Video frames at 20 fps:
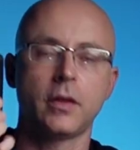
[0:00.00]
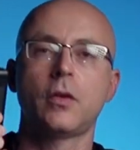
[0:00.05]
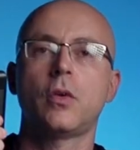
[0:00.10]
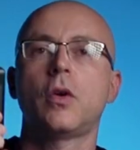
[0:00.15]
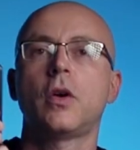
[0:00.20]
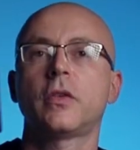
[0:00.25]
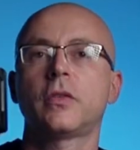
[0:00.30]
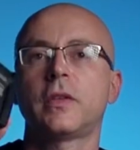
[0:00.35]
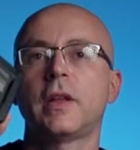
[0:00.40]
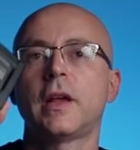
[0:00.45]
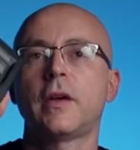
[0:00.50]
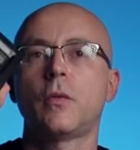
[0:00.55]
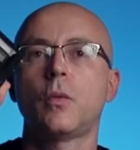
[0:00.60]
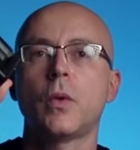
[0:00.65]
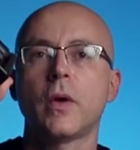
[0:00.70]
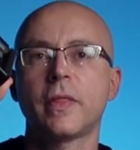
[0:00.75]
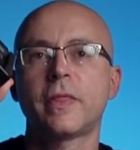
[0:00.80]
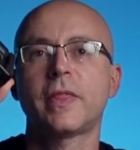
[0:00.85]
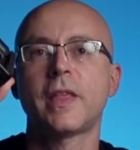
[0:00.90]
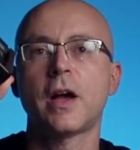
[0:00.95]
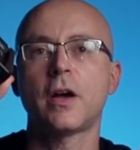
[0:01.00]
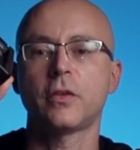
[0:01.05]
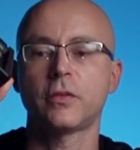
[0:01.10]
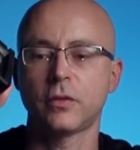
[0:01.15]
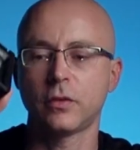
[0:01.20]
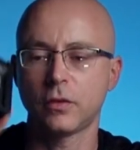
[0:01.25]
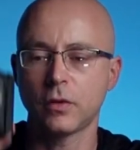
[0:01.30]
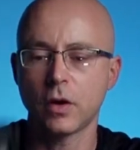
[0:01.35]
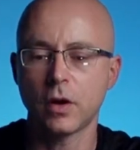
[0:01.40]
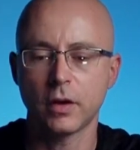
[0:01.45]
cost like
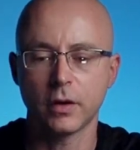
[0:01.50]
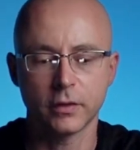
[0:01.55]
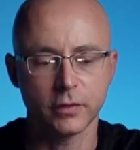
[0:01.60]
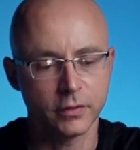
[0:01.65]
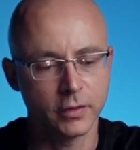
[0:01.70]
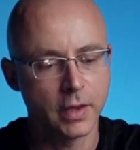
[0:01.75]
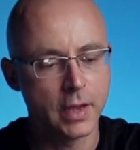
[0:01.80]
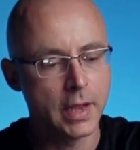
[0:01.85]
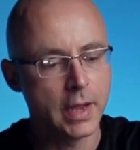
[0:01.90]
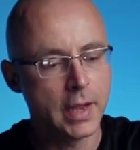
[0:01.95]
$1,000,